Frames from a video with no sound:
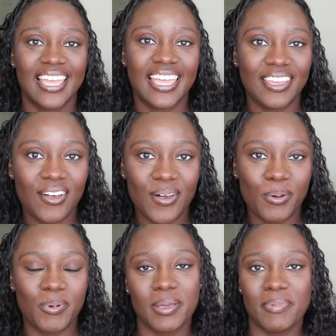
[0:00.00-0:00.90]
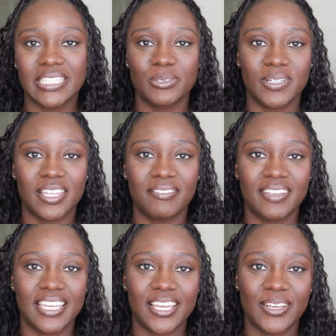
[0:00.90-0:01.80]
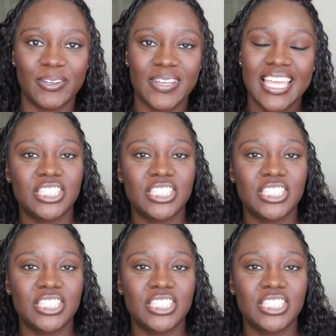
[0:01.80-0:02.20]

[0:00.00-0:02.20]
Hey y'all, welcome back to another video.